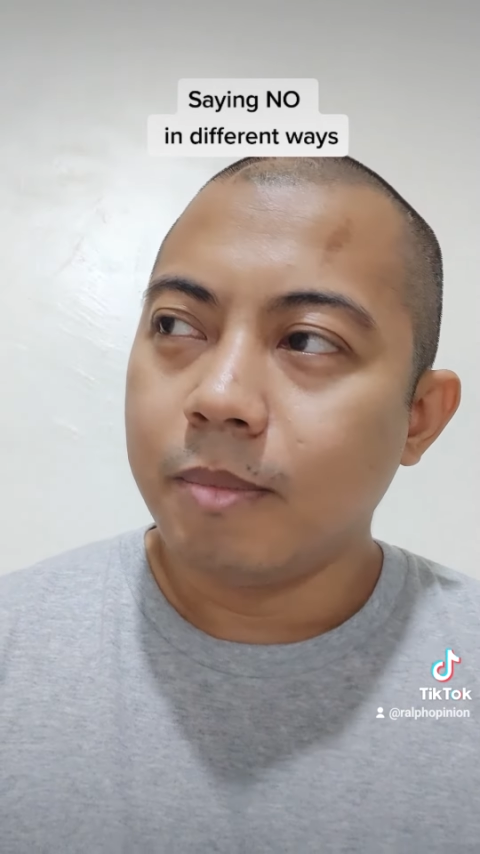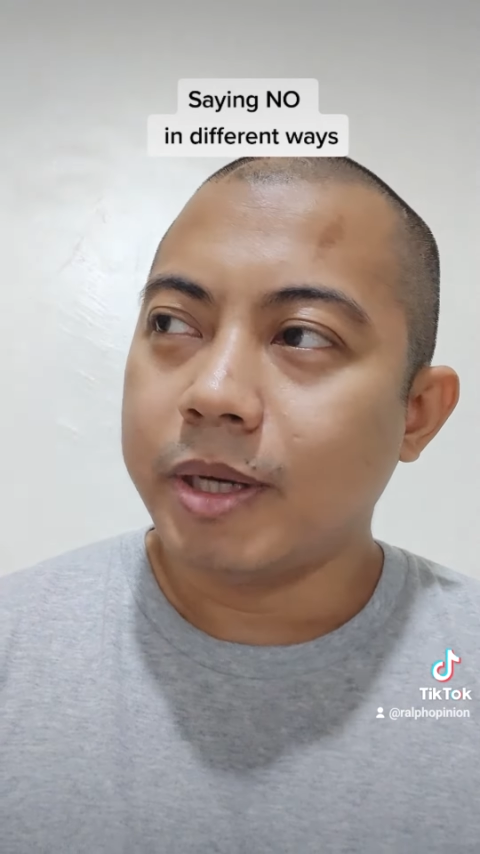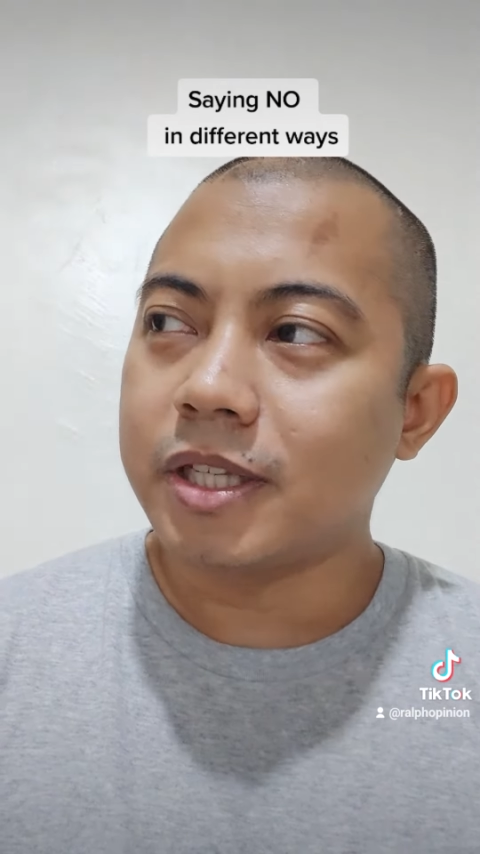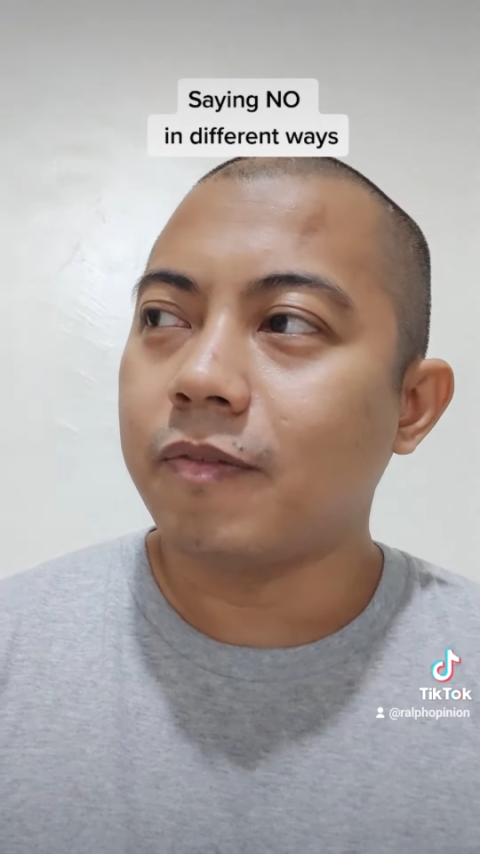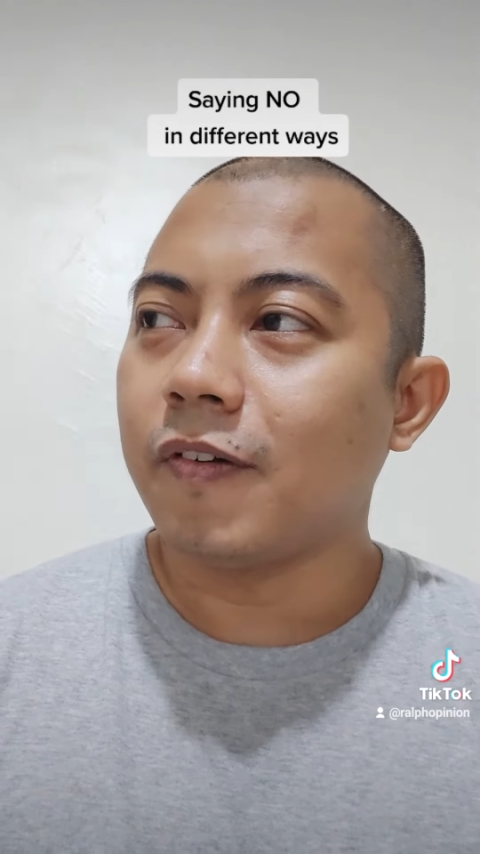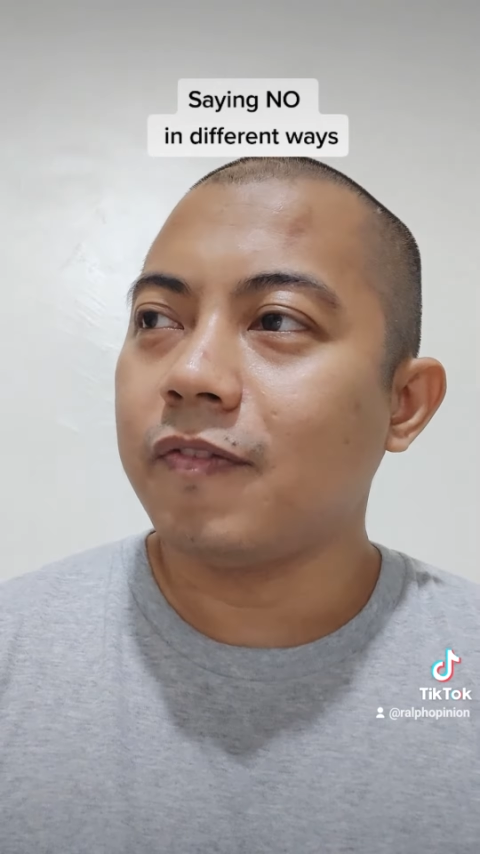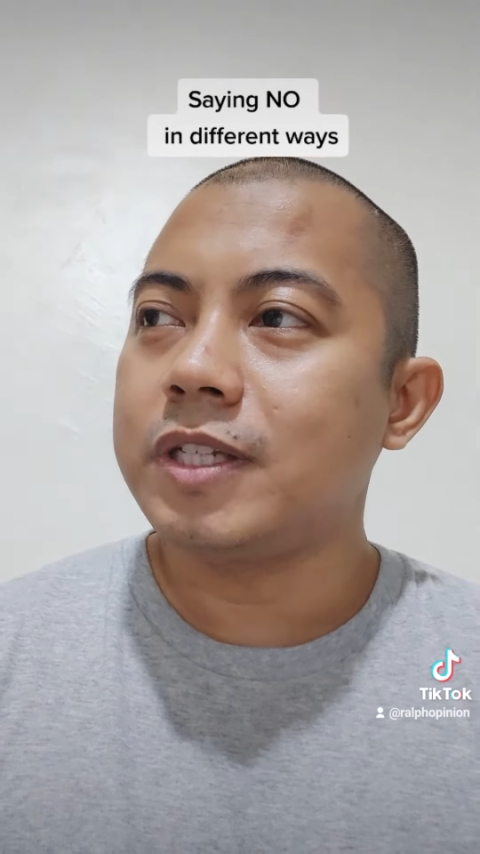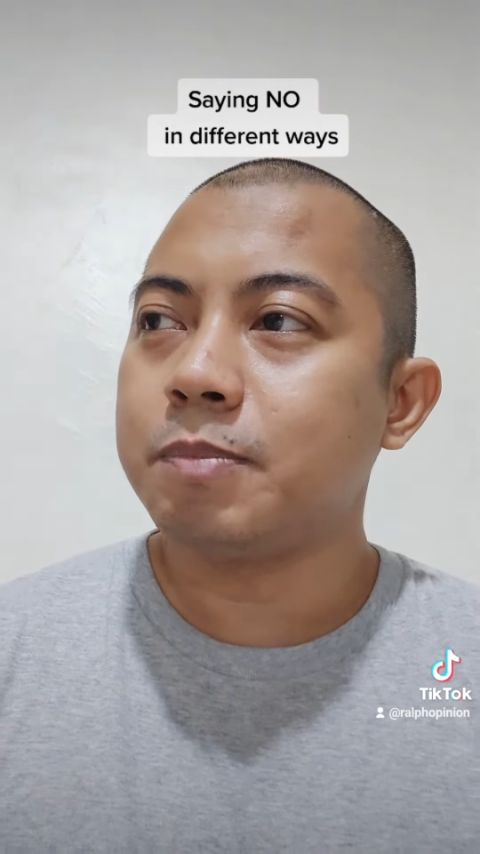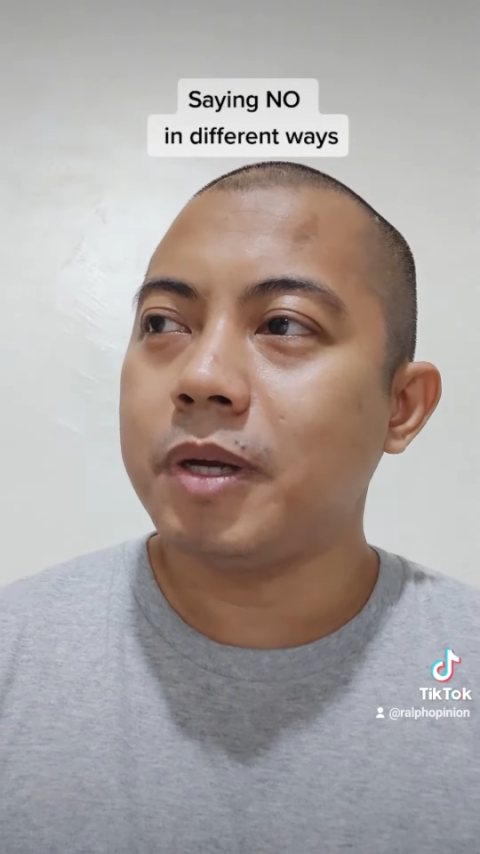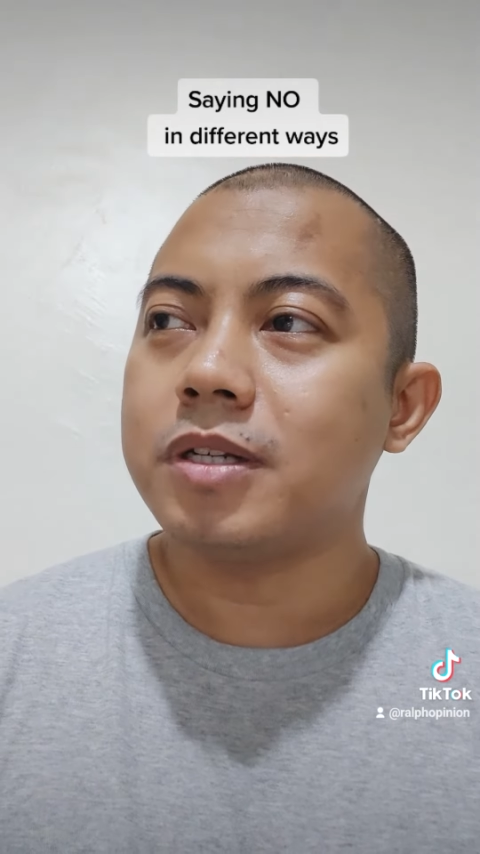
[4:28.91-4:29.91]
because I've
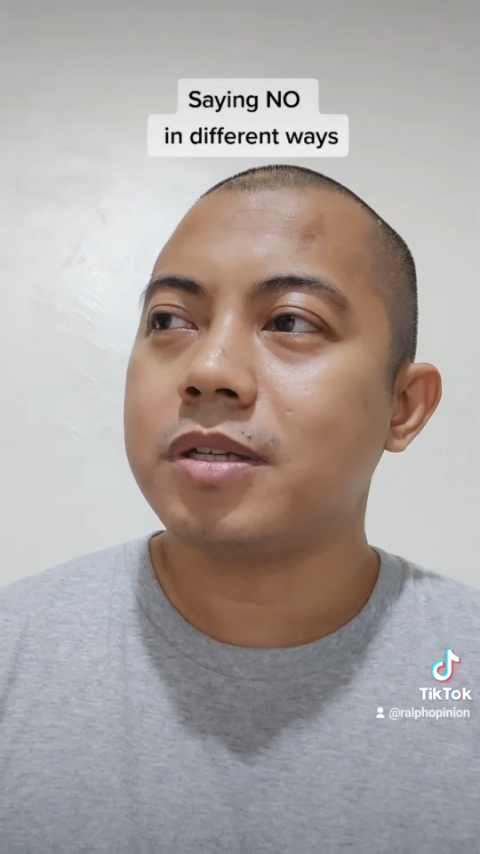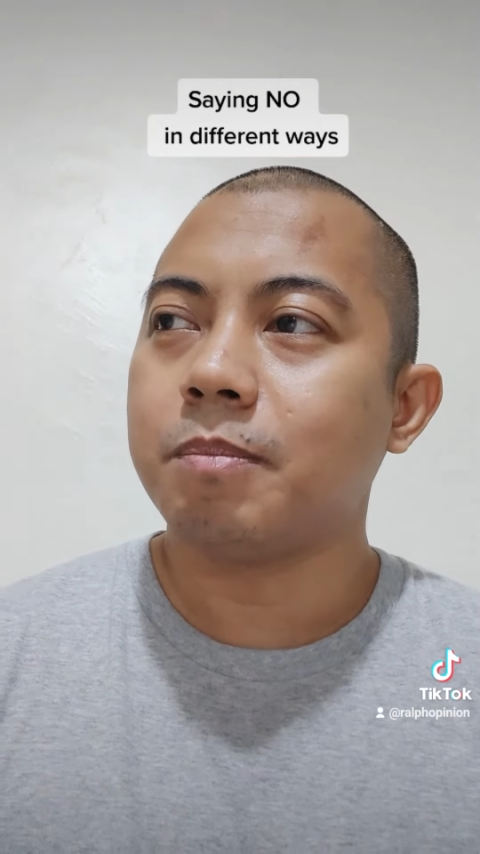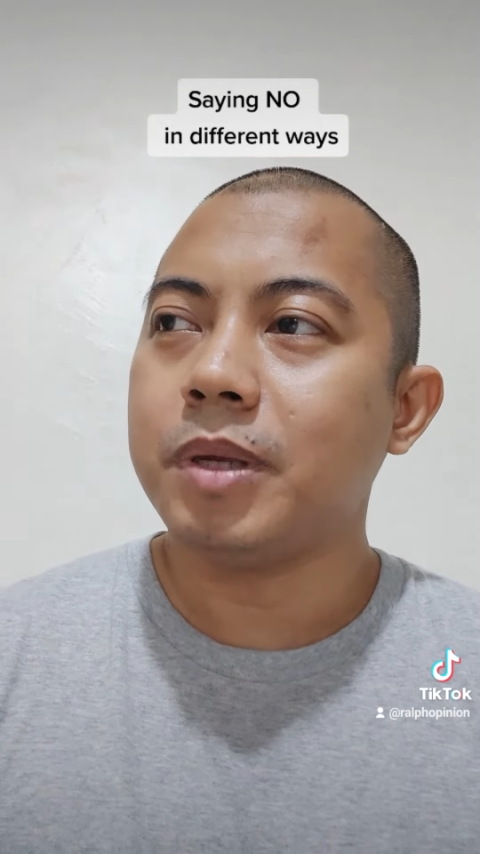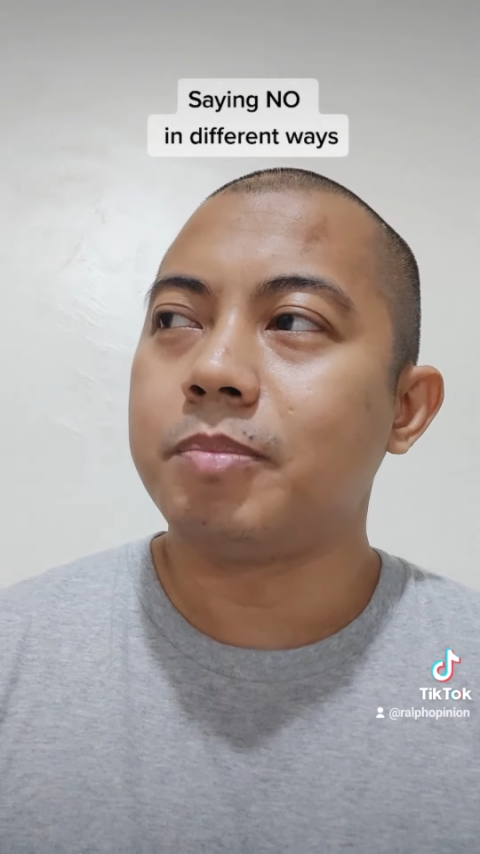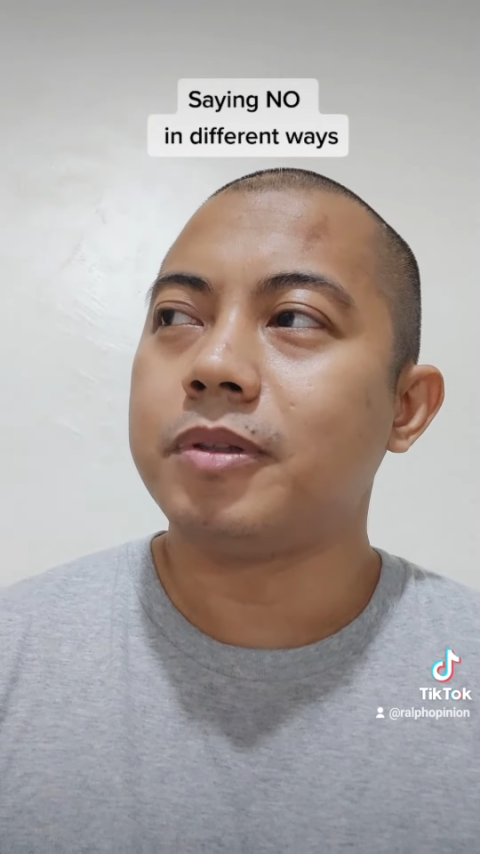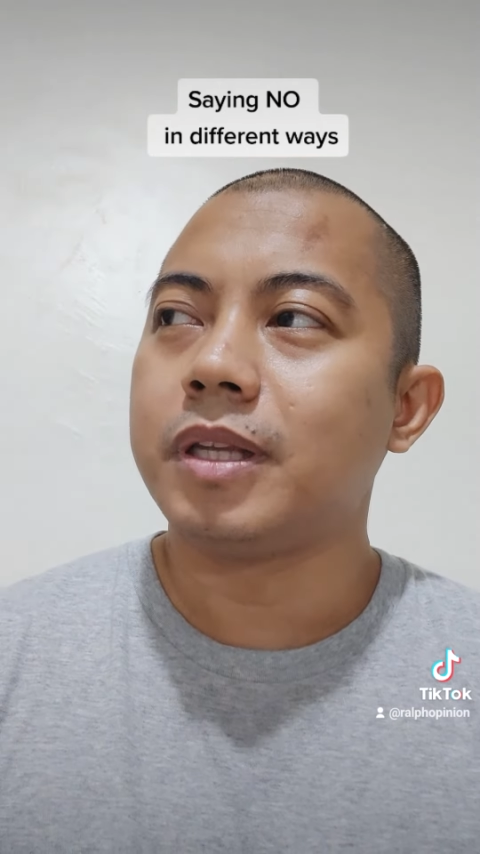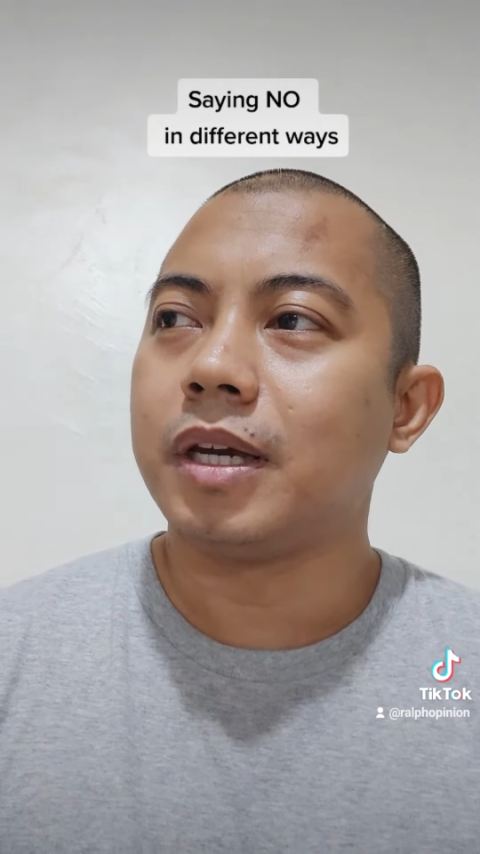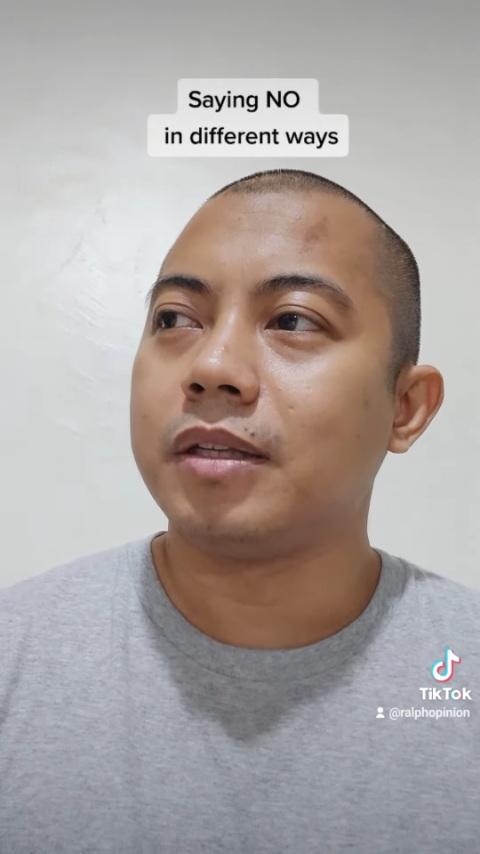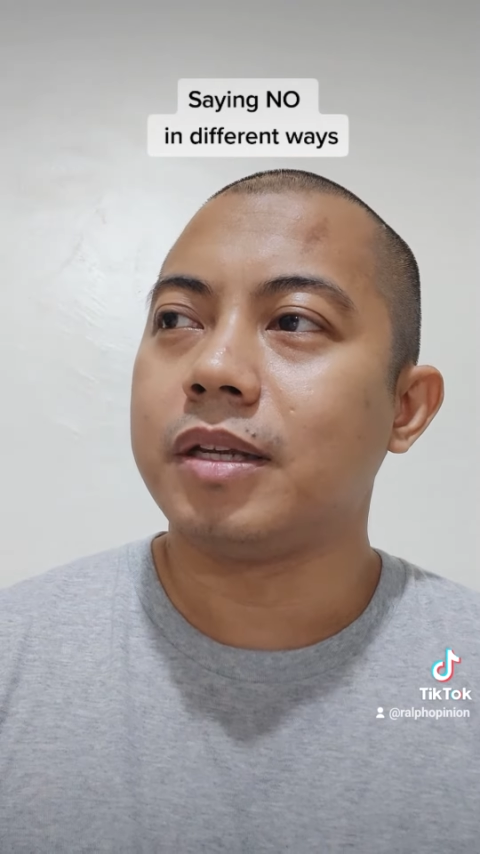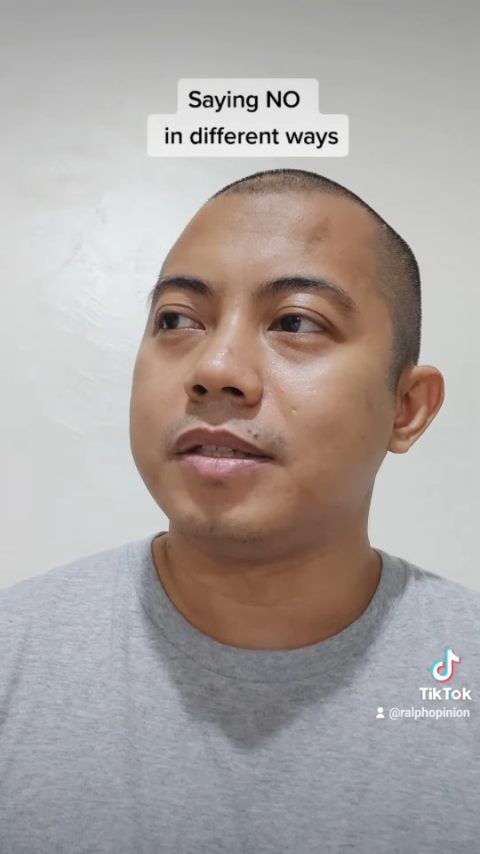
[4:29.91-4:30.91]
experienced some people
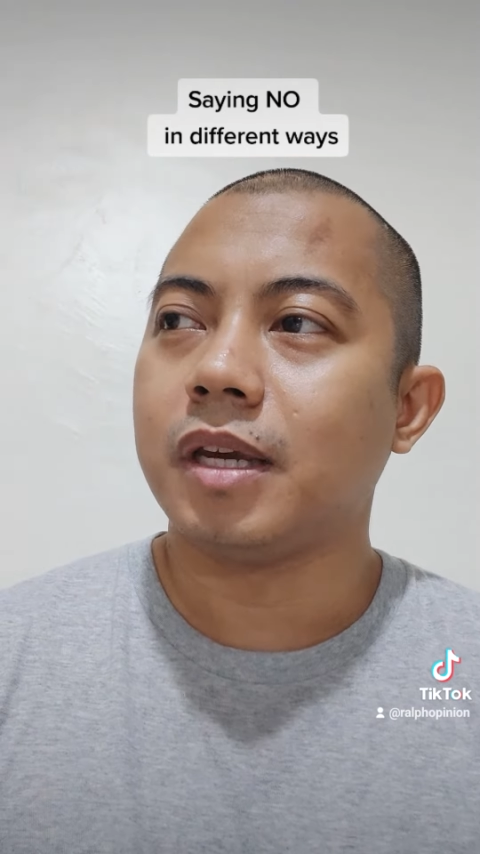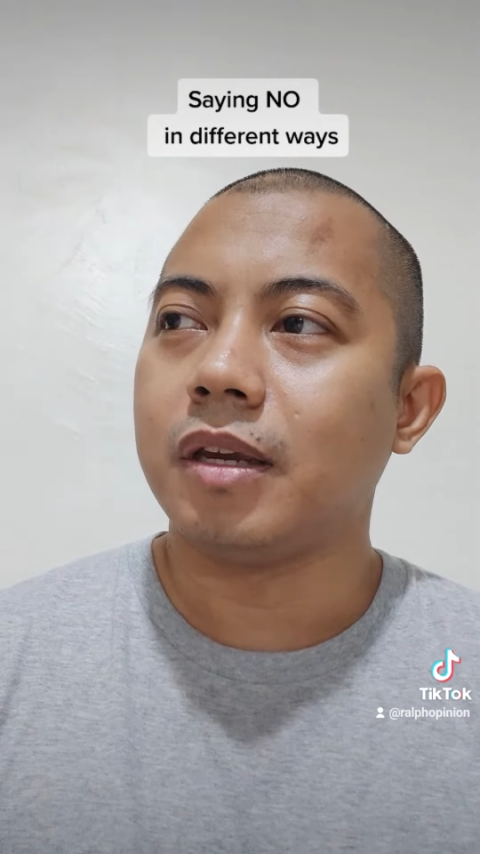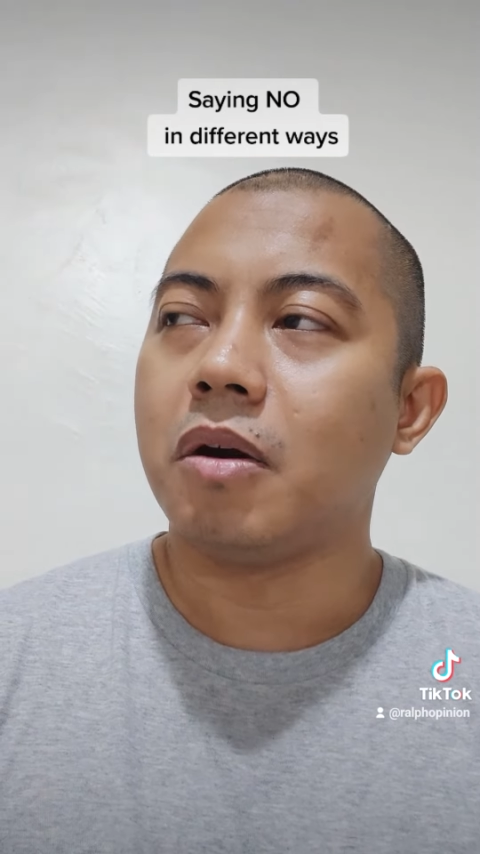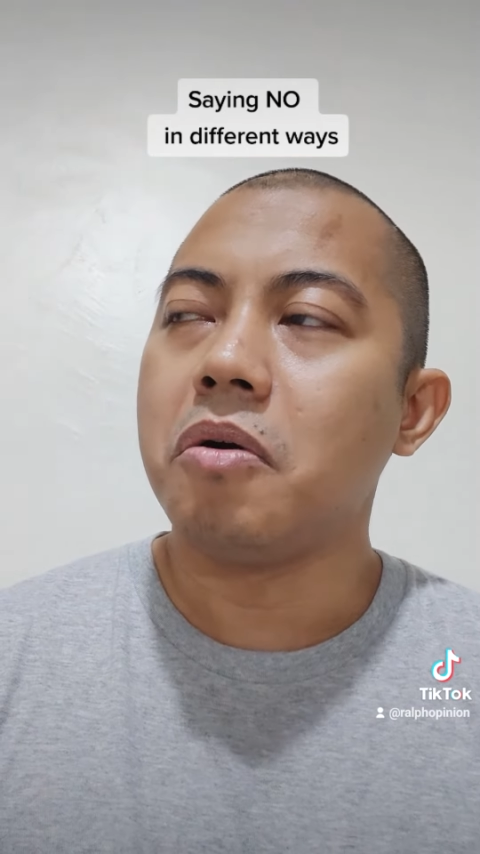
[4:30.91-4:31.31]
that they say,